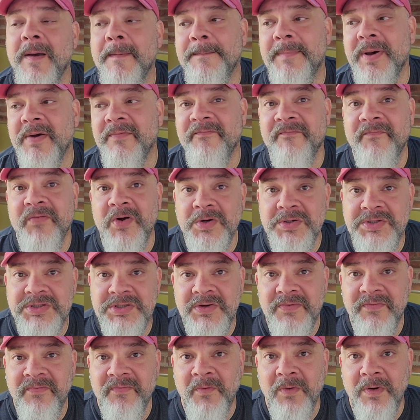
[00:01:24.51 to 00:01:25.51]
But first
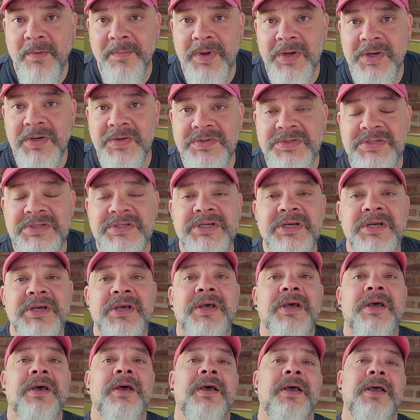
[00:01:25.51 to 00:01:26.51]
and foremost,
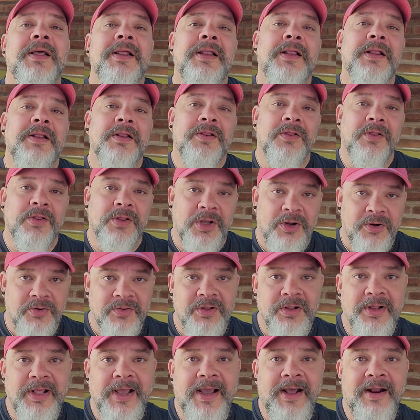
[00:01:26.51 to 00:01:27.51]
learn
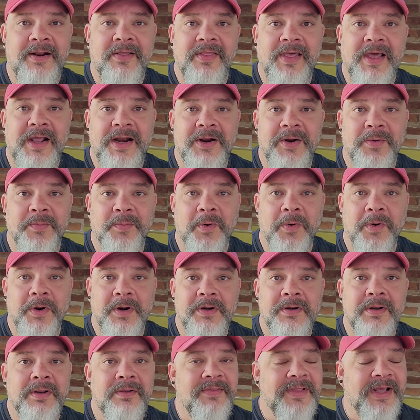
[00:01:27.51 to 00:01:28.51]
the layout of that airport.
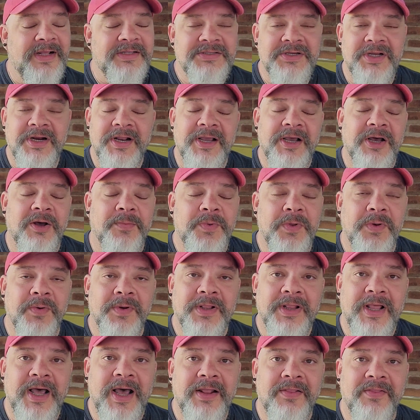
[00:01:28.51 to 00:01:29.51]
That's going to help you a
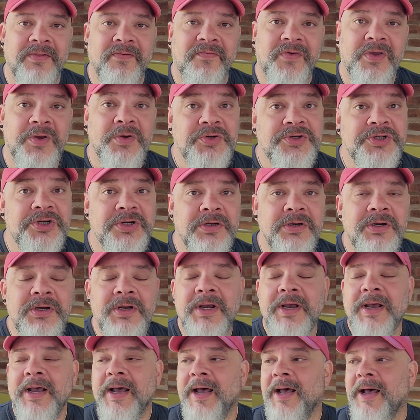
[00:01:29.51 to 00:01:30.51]
lot in the future.
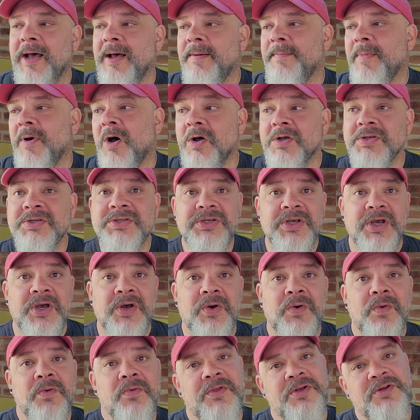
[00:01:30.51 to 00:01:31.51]

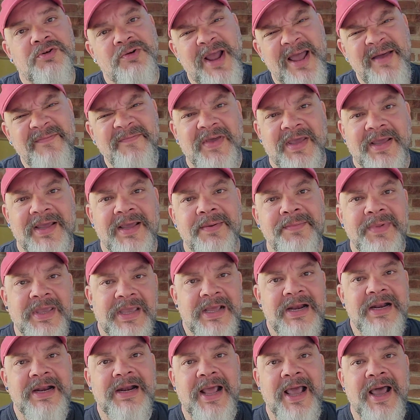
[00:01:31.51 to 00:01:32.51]
Also, the traffic coming
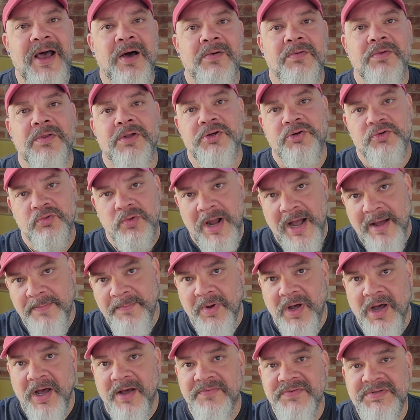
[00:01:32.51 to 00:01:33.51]
in and out, the
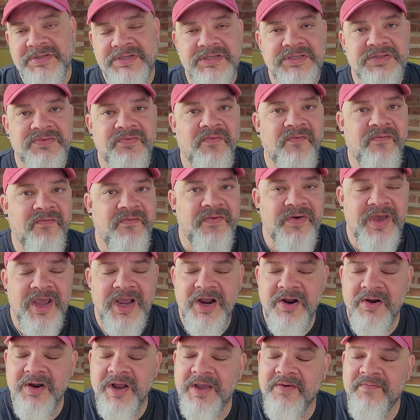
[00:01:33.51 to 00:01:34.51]
drop-offs is
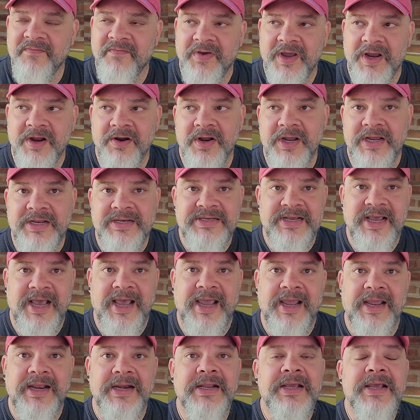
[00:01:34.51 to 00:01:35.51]
very, very
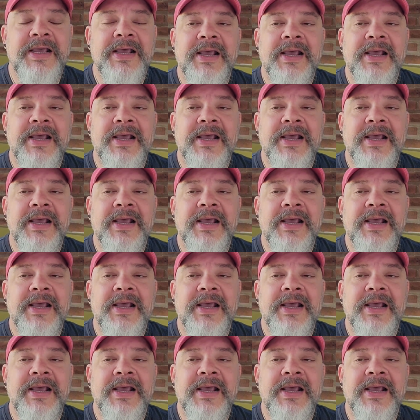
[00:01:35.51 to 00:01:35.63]
tight.